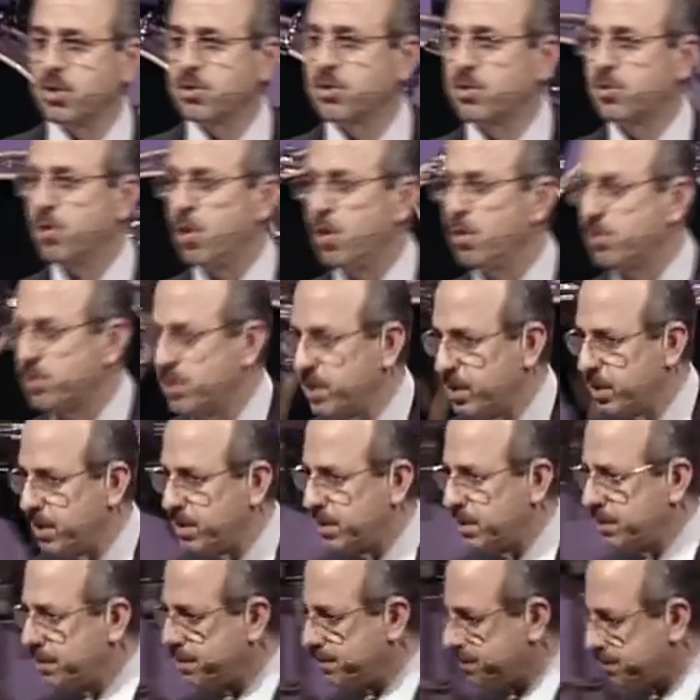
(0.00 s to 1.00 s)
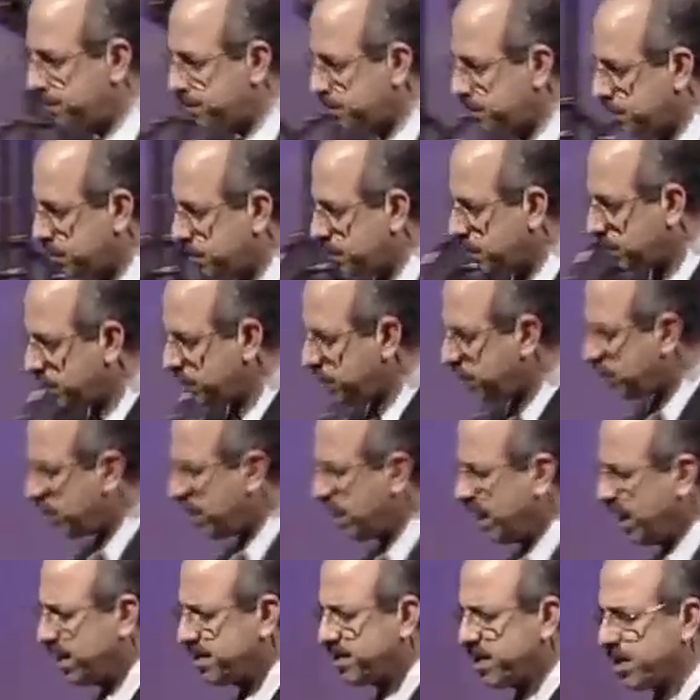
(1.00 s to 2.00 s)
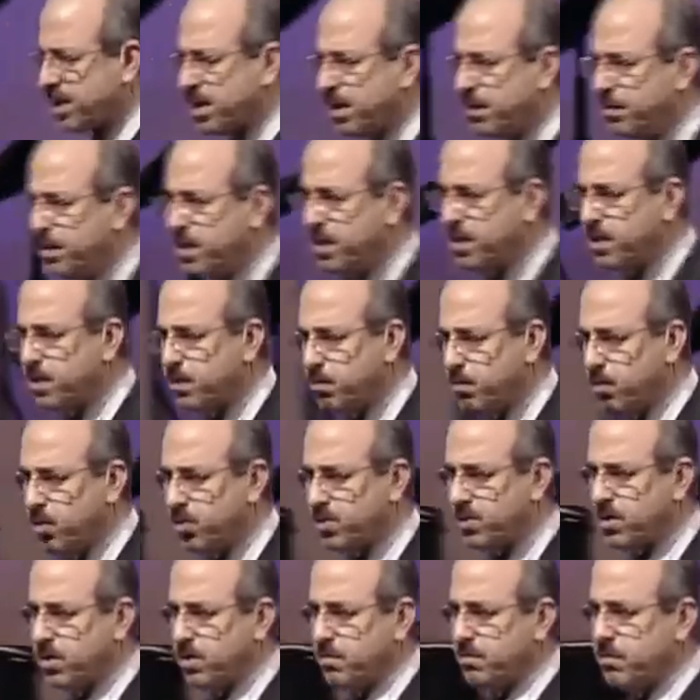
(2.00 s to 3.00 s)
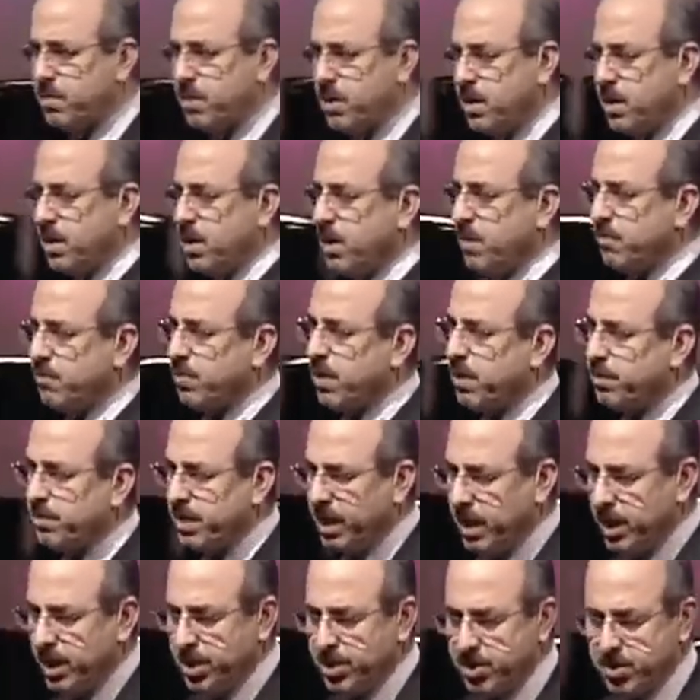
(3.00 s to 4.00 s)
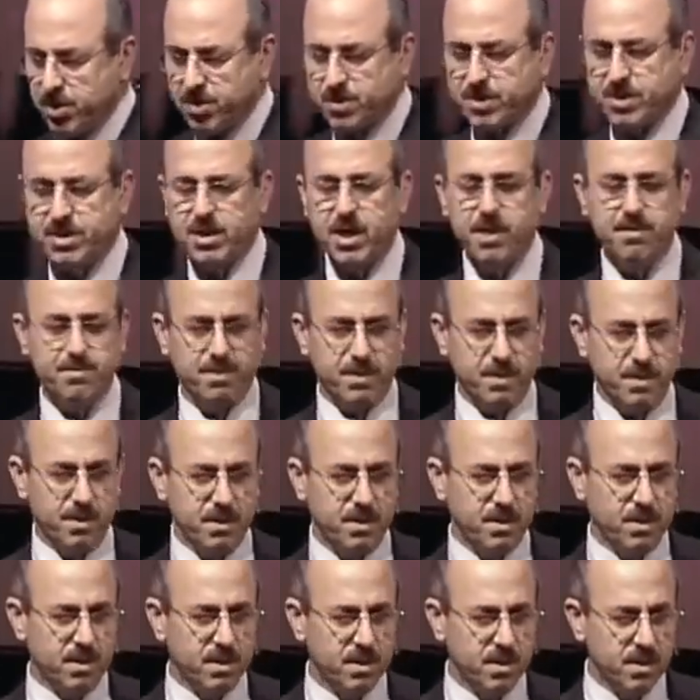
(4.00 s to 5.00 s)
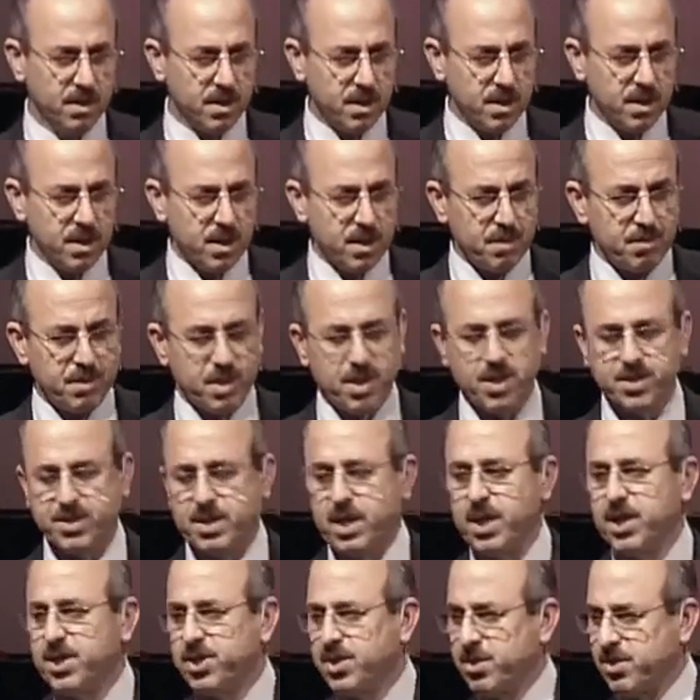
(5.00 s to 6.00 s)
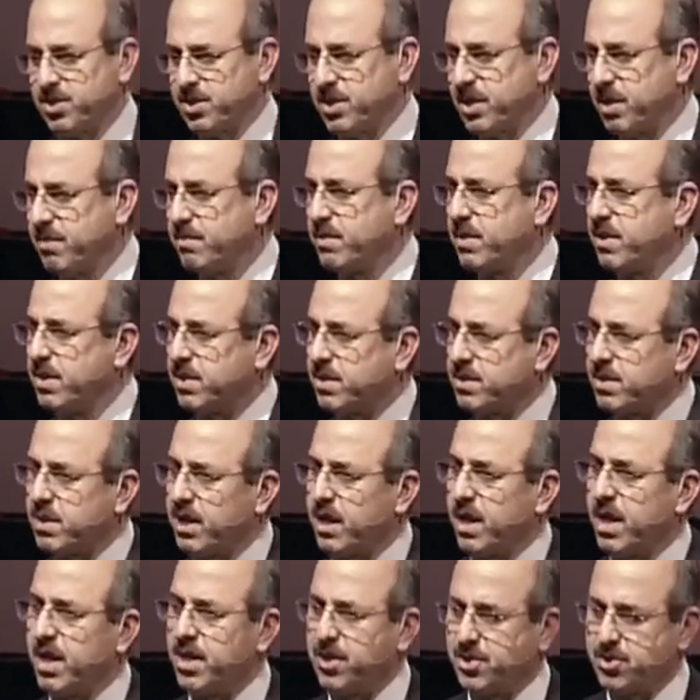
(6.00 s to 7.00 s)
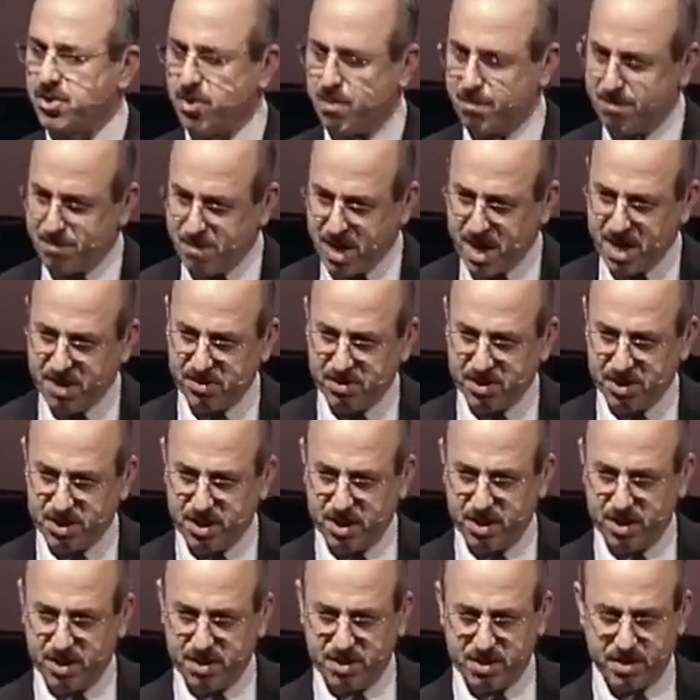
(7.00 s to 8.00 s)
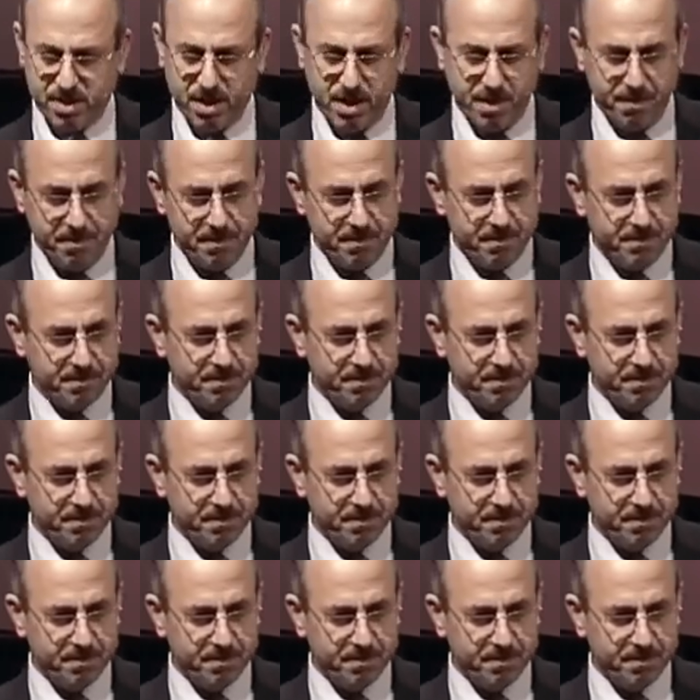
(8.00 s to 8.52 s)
daughters as a committed Muslim from the age of 7, because the age of 7 is the age of marriage in Islam.